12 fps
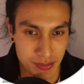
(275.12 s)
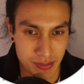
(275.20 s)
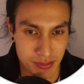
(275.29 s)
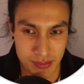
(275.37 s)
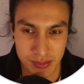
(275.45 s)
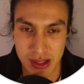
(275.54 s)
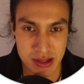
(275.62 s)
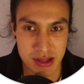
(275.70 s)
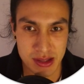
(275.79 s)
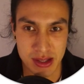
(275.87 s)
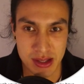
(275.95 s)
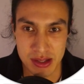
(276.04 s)
here's
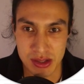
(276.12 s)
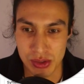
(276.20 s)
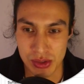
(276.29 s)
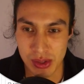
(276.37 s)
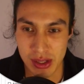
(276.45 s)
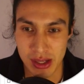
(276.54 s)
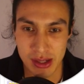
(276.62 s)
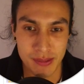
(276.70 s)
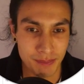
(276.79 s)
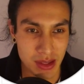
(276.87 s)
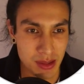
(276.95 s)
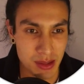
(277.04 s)
this toolkit
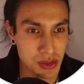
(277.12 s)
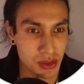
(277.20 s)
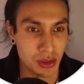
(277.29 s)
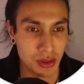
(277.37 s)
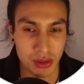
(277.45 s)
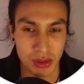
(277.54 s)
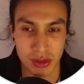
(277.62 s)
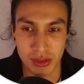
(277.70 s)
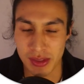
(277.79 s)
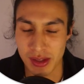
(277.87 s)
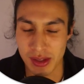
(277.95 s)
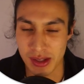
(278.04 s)
keep storing all the good
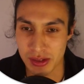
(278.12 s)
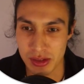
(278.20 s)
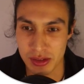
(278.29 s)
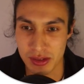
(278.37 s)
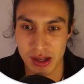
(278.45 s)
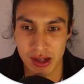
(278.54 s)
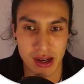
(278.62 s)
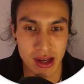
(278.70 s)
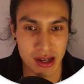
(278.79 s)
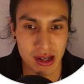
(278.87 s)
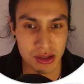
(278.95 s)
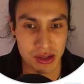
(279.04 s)
things you use here, and you'll
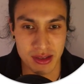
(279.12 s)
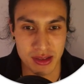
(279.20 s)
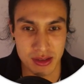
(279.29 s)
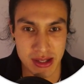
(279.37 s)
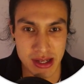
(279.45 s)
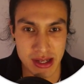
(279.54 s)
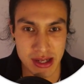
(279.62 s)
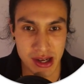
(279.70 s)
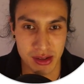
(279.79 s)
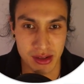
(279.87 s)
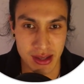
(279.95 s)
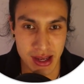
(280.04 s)
get this readout at
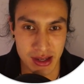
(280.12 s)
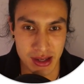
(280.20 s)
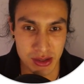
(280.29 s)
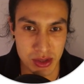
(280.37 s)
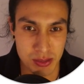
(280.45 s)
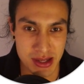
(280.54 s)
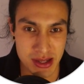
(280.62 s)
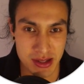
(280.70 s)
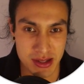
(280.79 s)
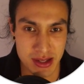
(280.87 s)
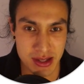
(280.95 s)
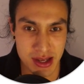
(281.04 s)
the end, which basically
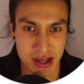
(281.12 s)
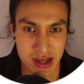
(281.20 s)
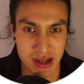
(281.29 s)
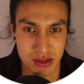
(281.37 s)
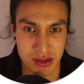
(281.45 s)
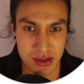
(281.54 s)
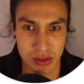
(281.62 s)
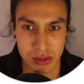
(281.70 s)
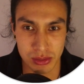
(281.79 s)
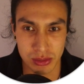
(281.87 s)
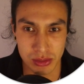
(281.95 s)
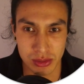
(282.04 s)
says, hey, these are all the cool
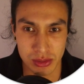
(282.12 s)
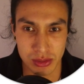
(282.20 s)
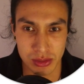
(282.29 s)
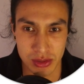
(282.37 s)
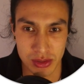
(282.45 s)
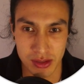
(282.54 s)
tools you're using.